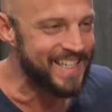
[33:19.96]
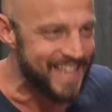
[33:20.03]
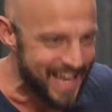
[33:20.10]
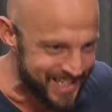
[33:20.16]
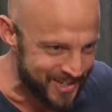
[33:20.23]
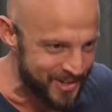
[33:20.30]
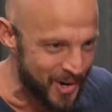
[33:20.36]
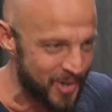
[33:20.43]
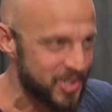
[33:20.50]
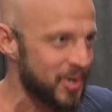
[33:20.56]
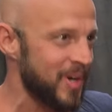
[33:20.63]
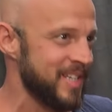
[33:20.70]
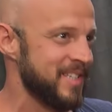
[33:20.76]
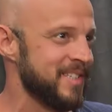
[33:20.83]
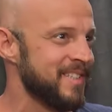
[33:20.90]
a yes or no
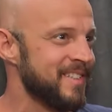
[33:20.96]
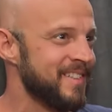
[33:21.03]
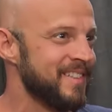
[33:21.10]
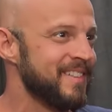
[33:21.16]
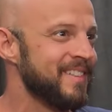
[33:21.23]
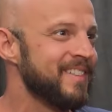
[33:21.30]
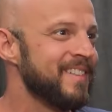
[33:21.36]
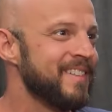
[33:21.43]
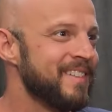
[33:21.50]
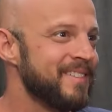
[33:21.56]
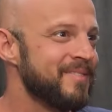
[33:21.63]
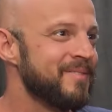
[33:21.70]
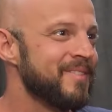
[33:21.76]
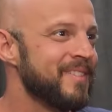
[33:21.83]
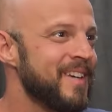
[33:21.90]
choice right that's right
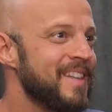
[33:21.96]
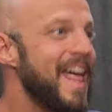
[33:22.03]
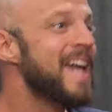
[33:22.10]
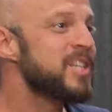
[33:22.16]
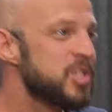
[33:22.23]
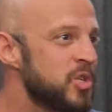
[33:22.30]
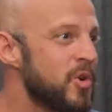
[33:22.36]
and that's